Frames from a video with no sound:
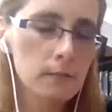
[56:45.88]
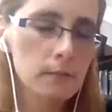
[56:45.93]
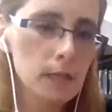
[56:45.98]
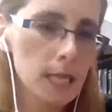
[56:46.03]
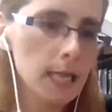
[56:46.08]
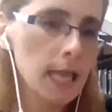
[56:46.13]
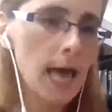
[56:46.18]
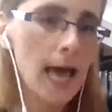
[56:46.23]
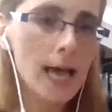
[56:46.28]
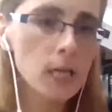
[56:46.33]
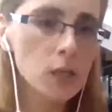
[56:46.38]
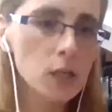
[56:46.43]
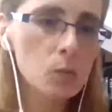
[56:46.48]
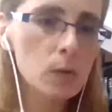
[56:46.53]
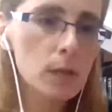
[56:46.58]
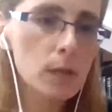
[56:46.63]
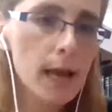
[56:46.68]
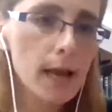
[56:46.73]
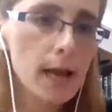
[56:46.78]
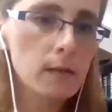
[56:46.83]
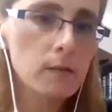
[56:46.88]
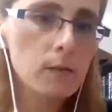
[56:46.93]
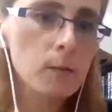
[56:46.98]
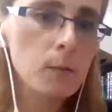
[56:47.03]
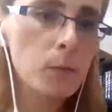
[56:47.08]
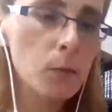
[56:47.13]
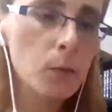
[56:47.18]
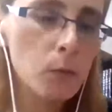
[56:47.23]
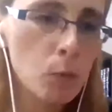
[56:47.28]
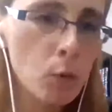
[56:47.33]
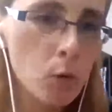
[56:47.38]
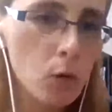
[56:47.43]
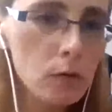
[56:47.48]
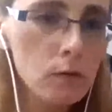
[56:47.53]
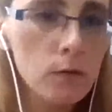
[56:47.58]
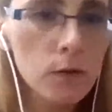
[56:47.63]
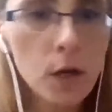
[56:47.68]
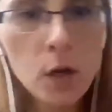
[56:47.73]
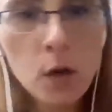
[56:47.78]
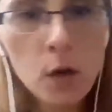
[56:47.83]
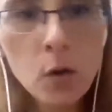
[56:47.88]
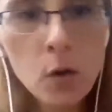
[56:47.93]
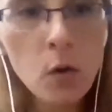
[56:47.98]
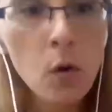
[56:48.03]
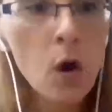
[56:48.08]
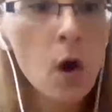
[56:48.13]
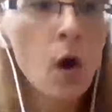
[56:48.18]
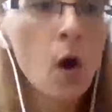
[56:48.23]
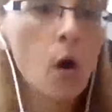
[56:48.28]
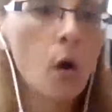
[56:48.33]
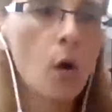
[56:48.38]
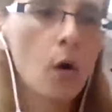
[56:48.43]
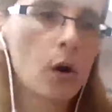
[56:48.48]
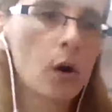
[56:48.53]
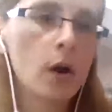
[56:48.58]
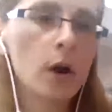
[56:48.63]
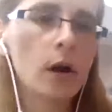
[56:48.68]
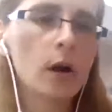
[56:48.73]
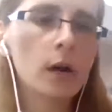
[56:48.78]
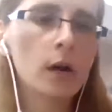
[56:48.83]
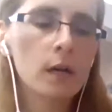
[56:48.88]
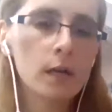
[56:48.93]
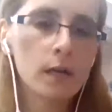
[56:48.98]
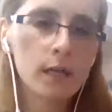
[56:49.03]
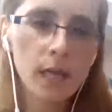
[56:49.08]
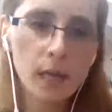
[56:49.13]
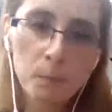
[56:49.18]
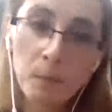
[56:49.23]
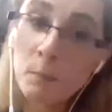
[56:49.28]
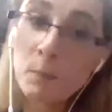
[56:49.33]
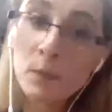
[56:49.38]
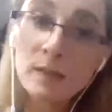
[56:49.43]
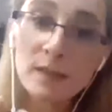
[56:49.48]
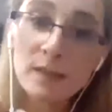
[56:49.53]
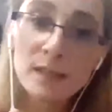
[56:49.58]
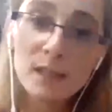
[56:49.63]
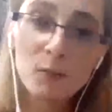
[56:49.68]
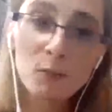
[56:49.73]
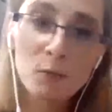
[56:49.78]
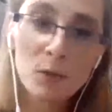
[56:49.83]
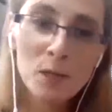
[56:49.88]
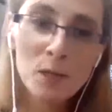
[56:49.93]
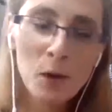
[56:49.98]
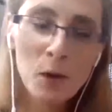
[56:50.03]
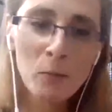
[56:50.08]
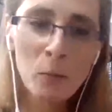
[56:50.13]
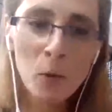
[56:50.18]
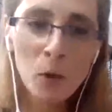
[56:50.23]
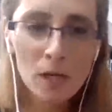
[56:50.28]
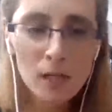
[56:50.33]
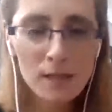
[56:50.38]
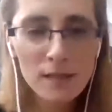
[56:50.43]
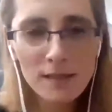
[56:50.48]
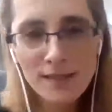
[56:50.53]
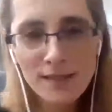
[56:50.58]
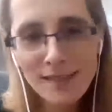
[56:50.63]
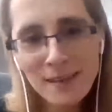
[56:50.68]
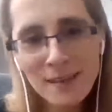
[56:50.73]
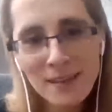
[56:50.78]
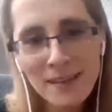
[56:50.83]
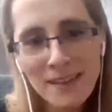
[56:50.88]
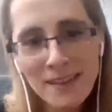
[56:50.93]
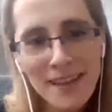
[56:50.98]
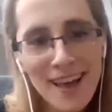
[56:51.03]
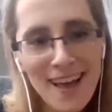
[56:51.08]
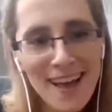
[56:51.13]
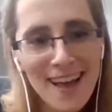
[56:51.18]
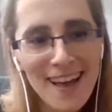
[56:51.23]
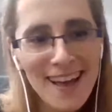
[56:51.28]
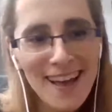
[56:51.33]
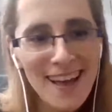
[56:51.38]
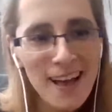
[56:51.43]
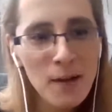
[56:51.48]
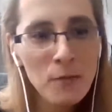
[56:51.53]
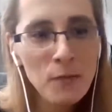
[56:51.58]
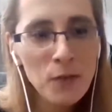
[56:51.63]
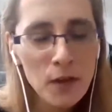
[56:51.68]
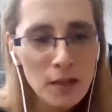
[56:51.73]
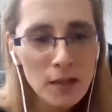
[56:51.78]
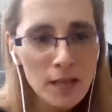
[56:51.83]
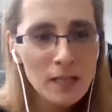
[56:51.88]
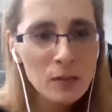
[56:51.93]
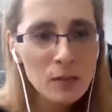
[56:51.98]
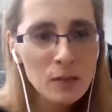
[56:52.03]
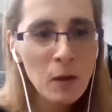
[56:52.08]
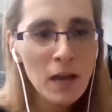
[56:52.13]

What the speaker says: clash with that worldview, or can people still read your book and still feel this way